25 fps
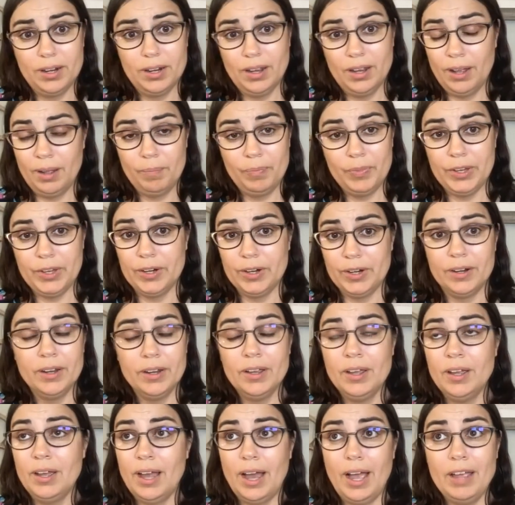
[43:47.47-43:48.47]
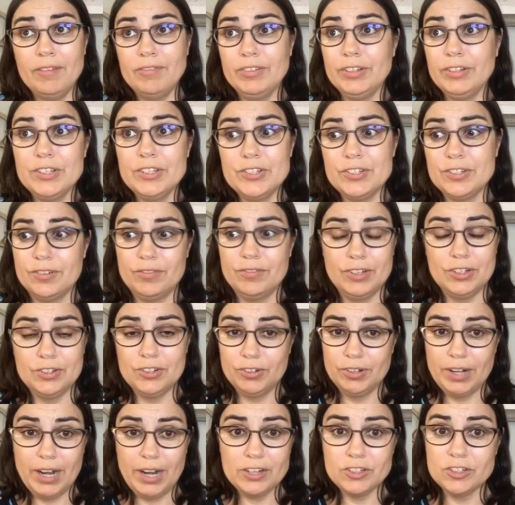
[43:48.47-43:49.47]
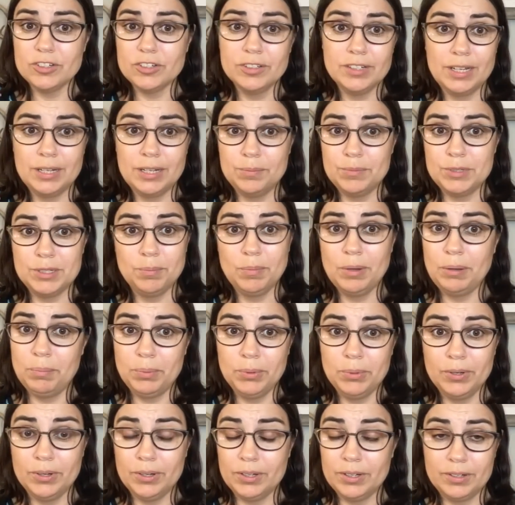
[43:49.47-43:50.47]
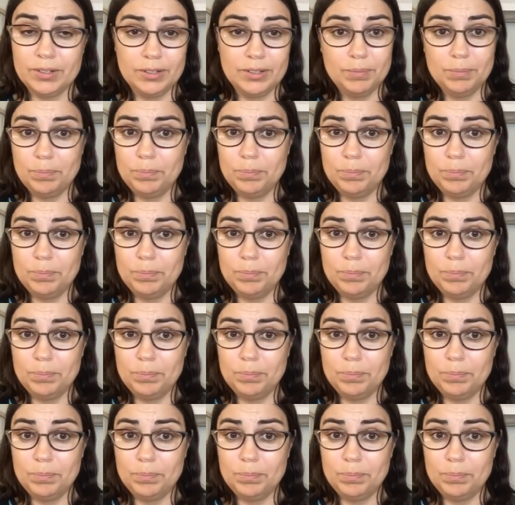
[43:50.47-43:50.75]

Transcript: Um, there, I have a list of international names in my book.